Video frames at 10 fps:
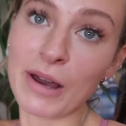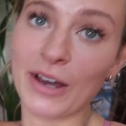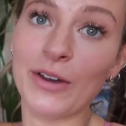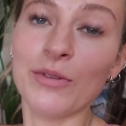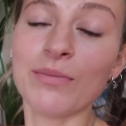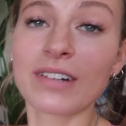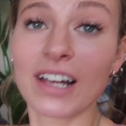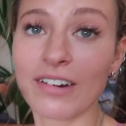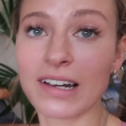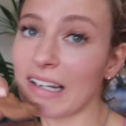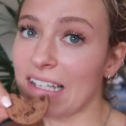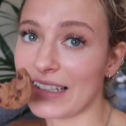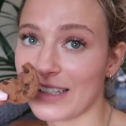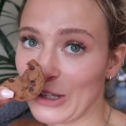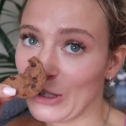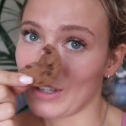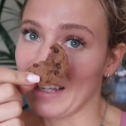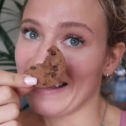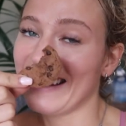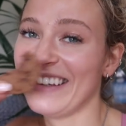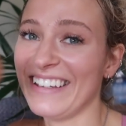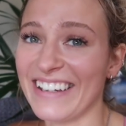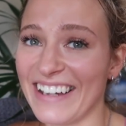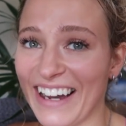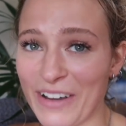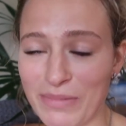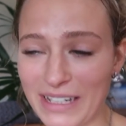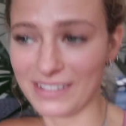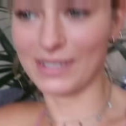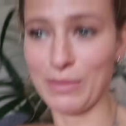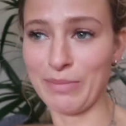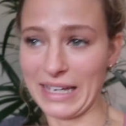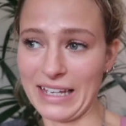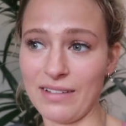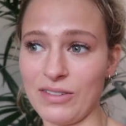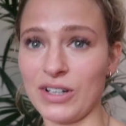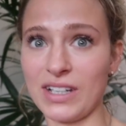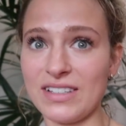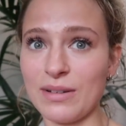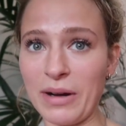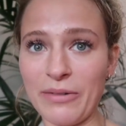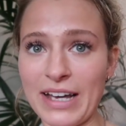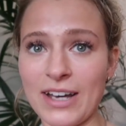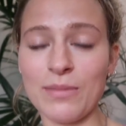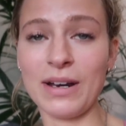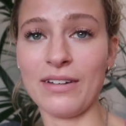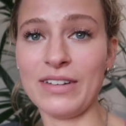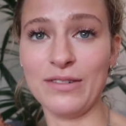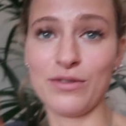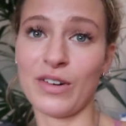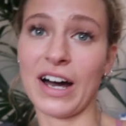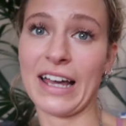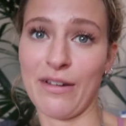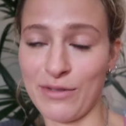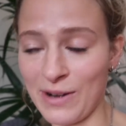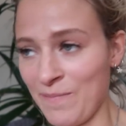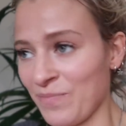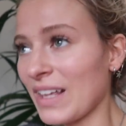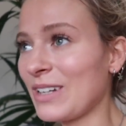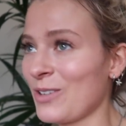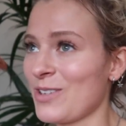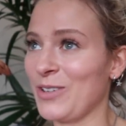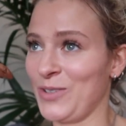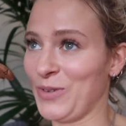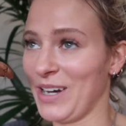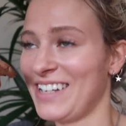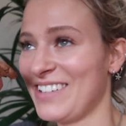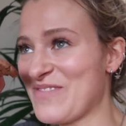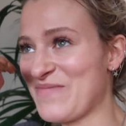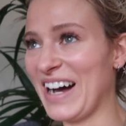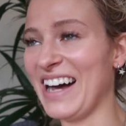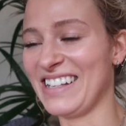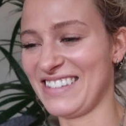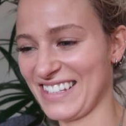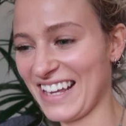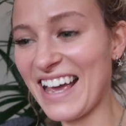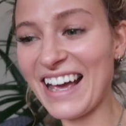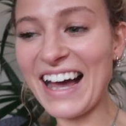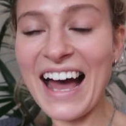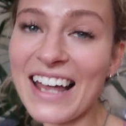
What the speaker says: Home, currently eating a cookie. I picked up a packet of cookies on my way home and I've eaten 5. Not a good one, but I